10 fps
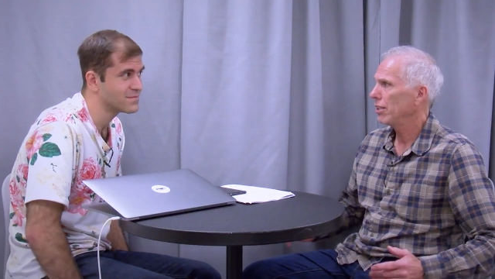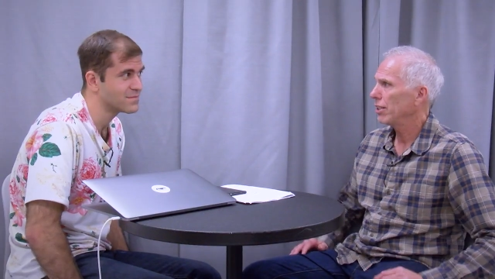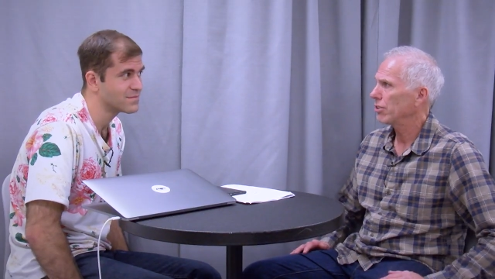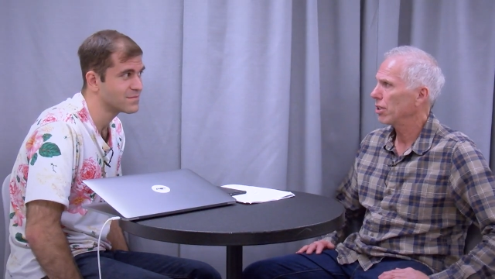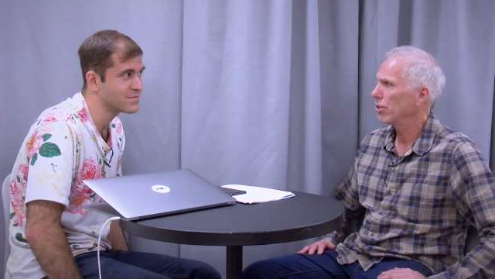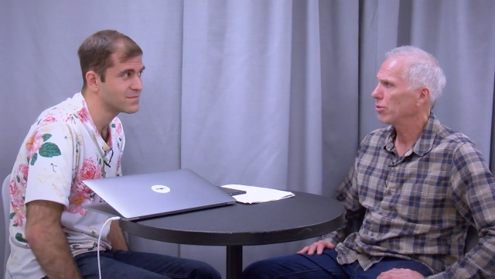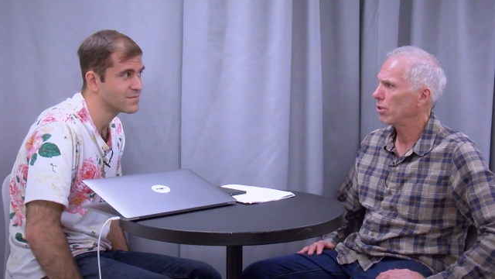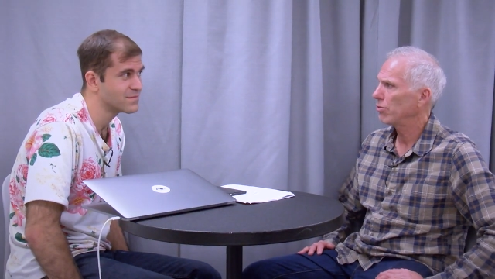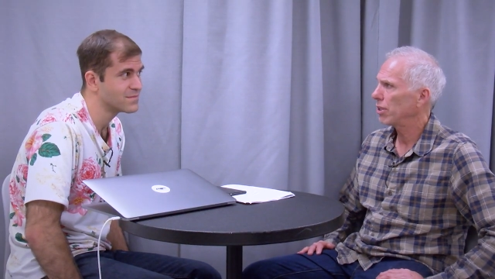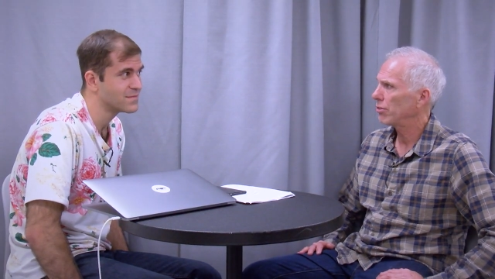Speaker 1: That's
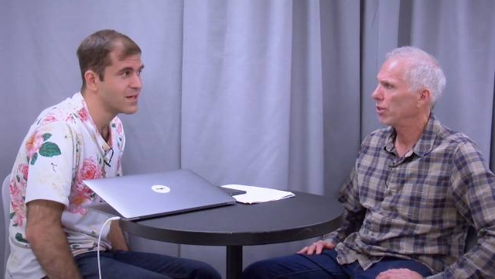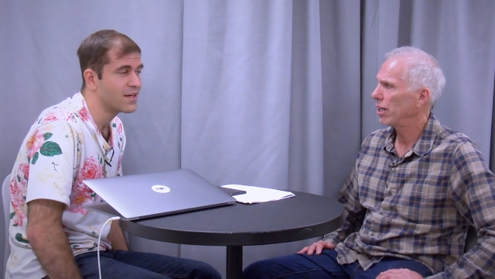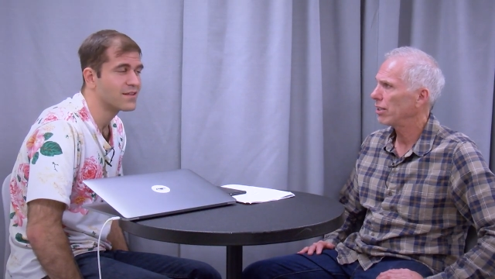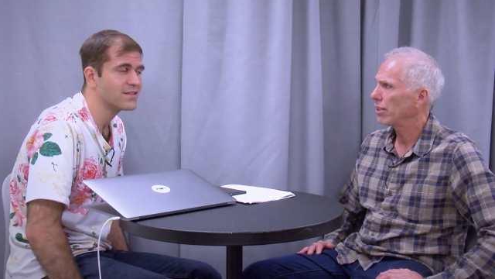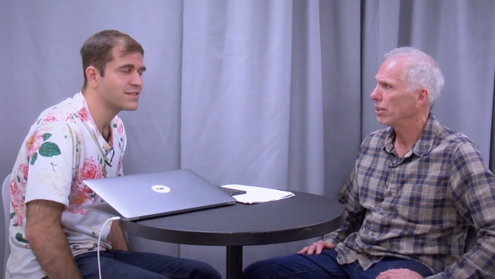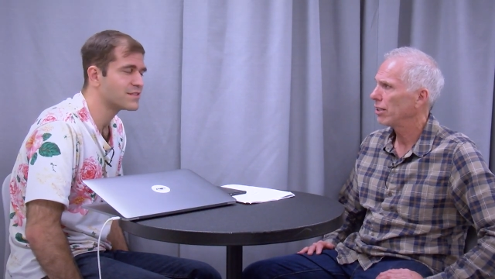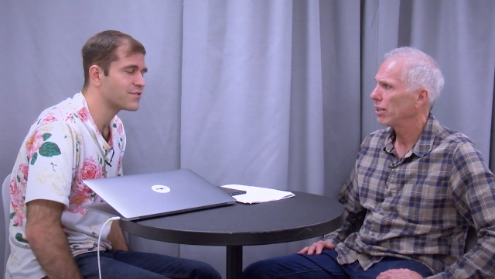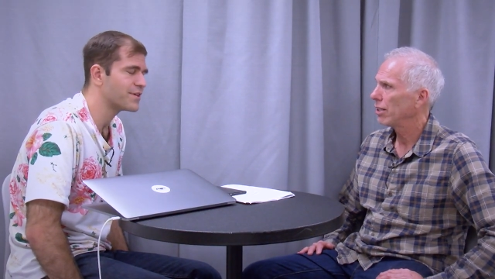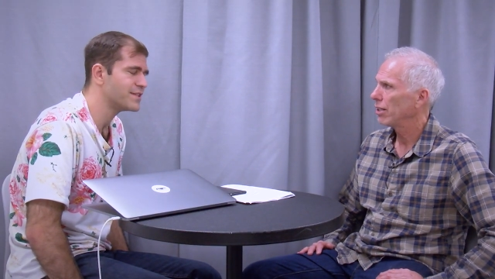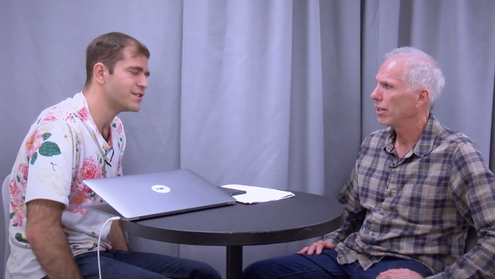125 grand.
Speaker 2: This is
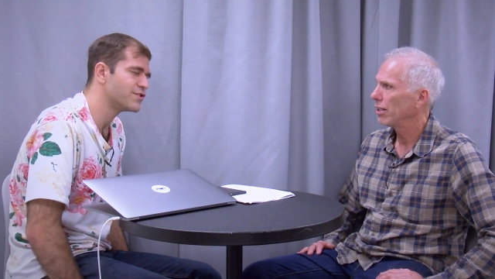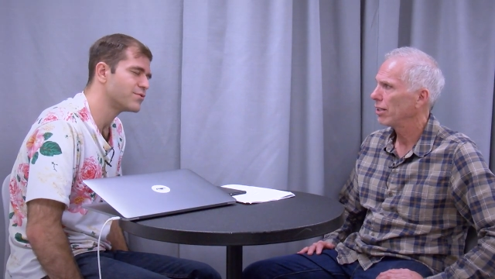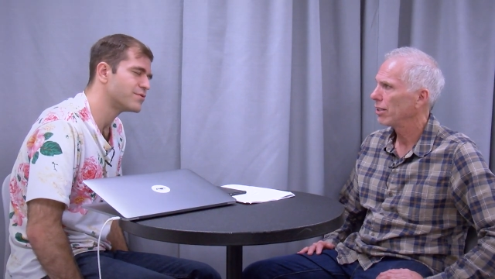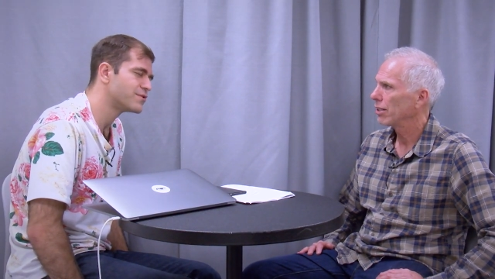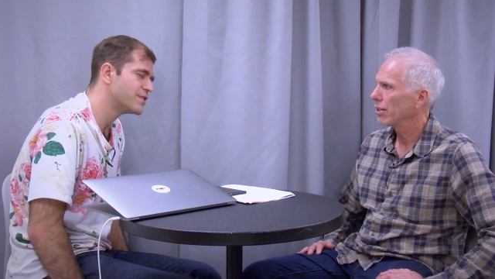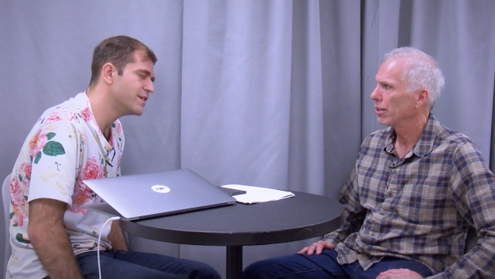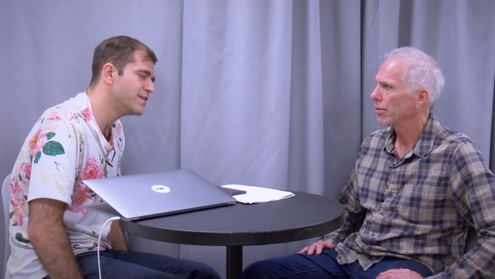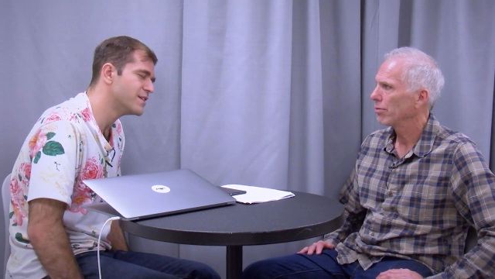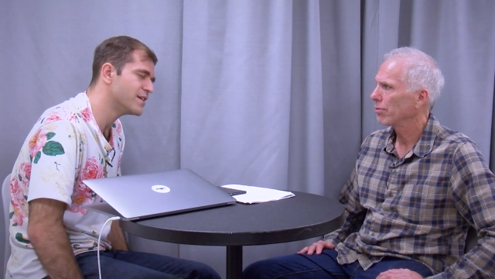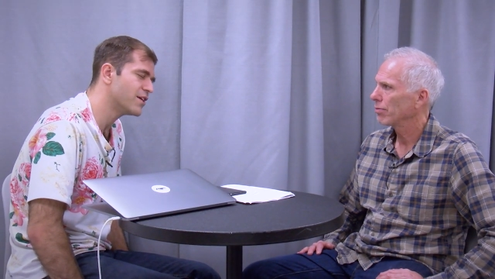crazy. So
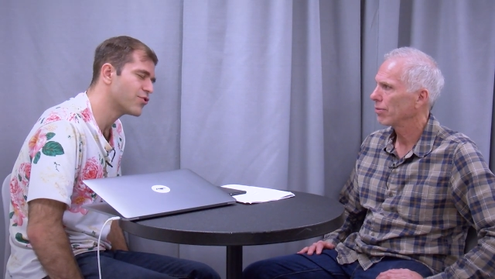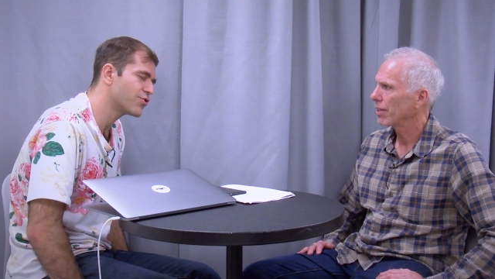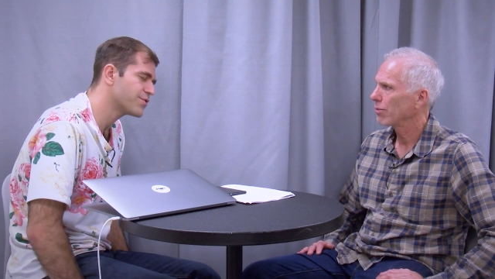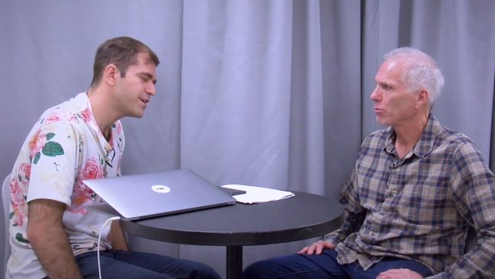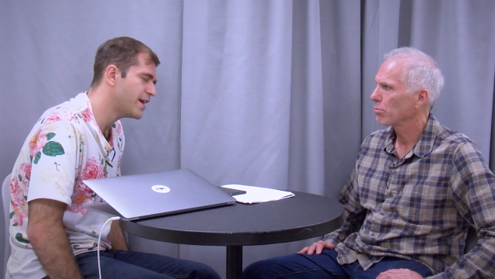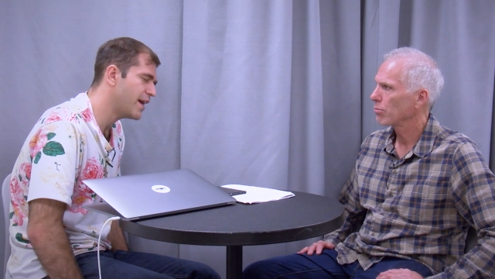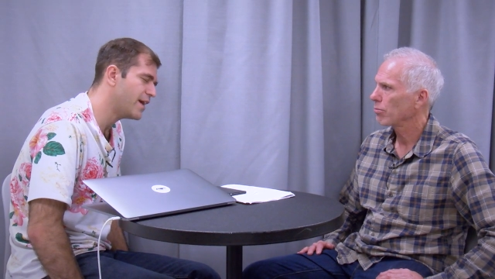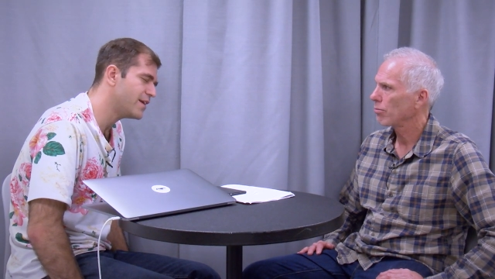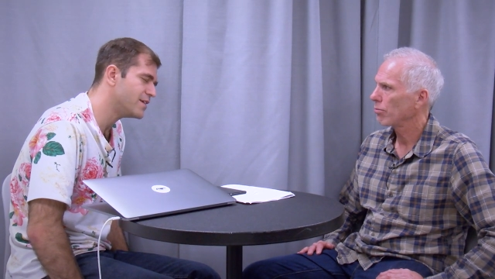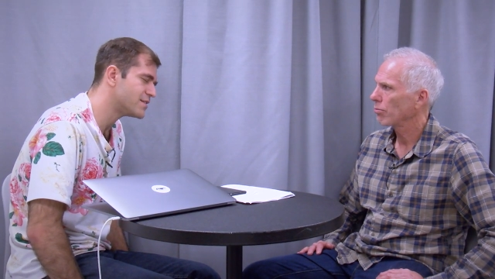in the early
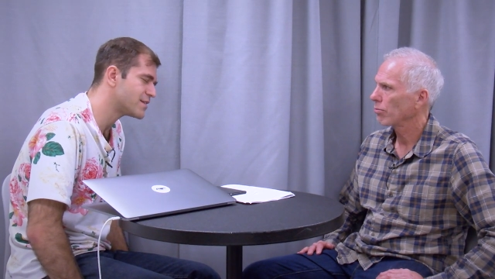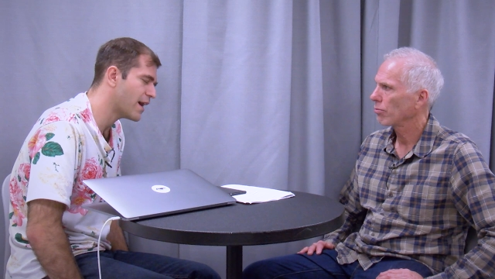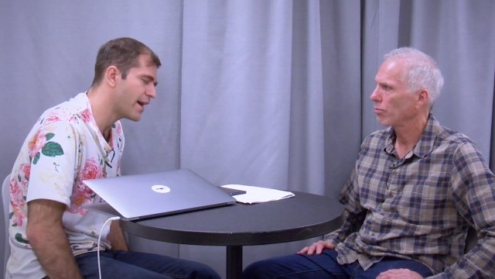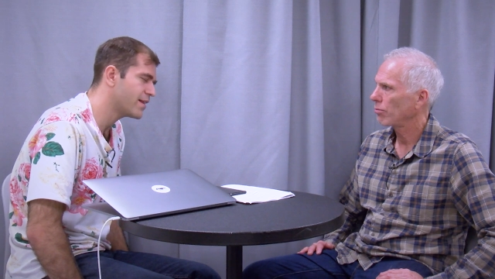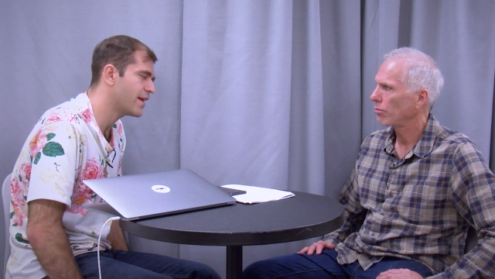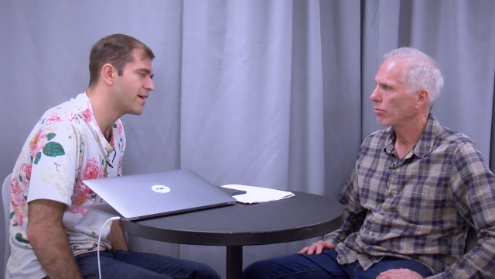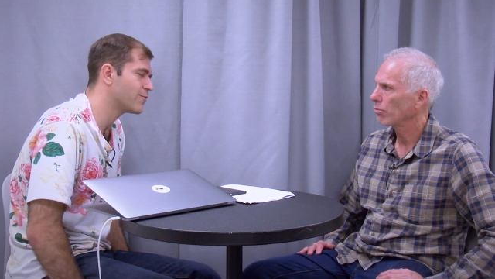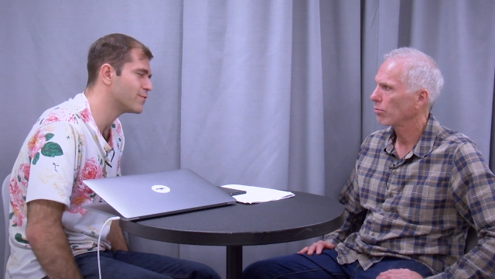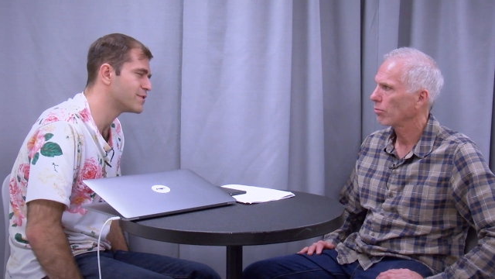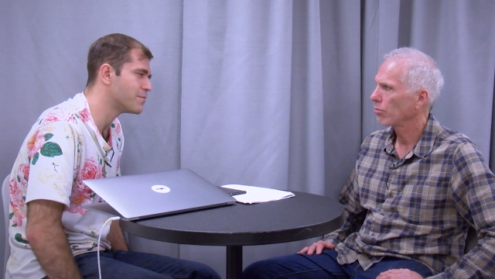80s, Thailand
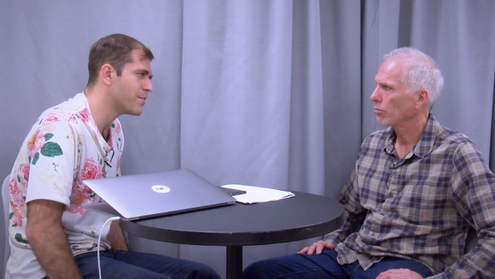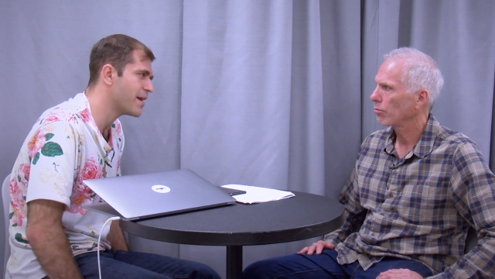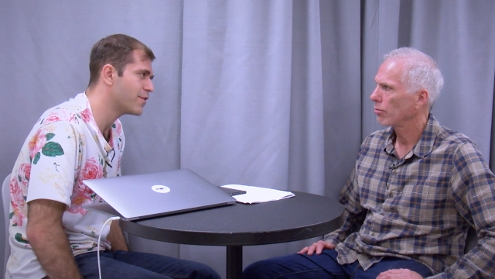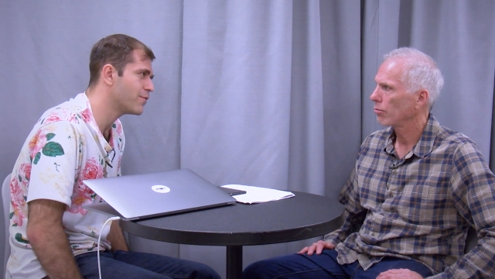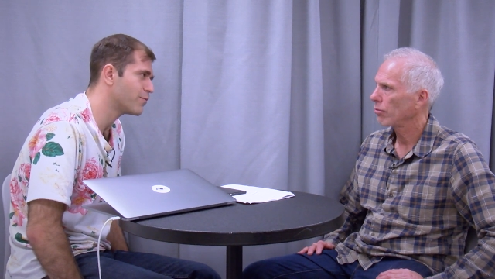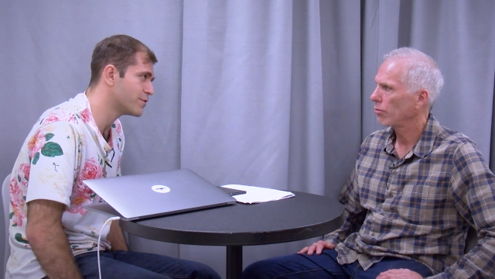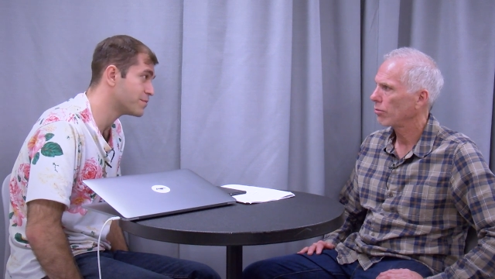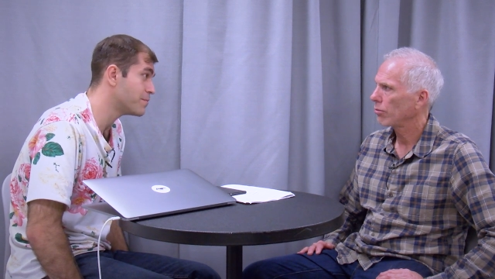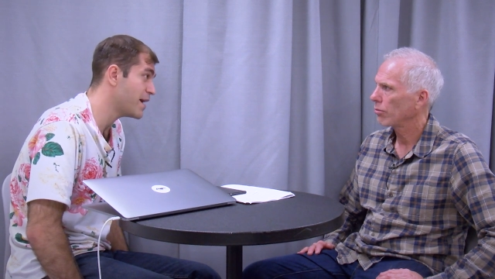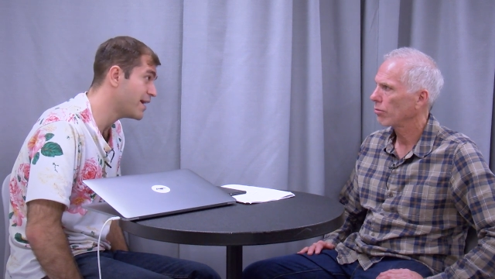was
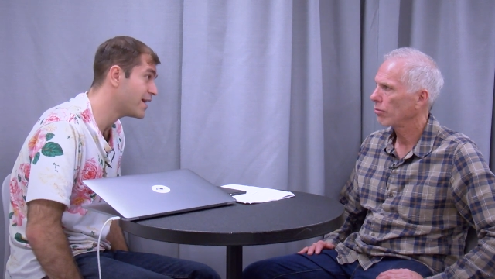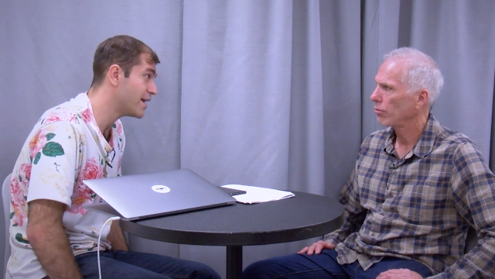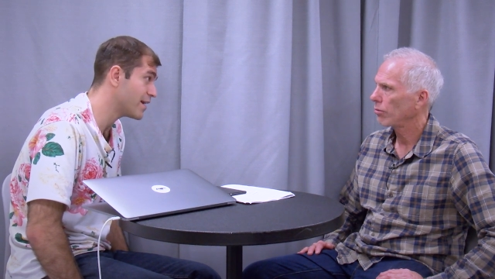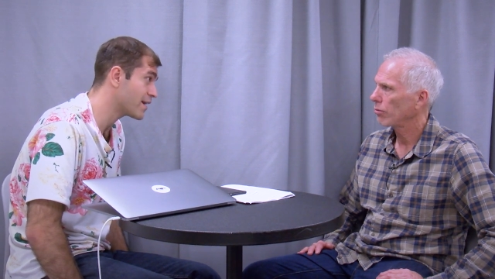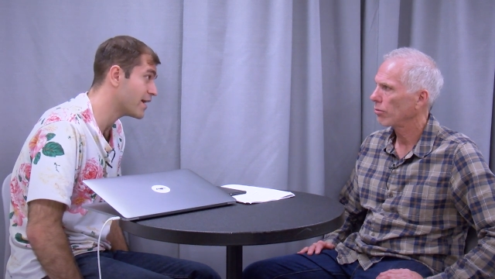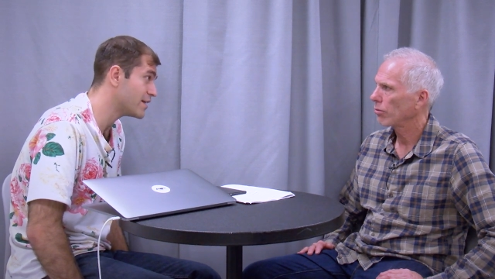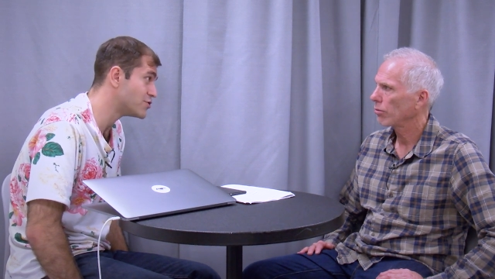making and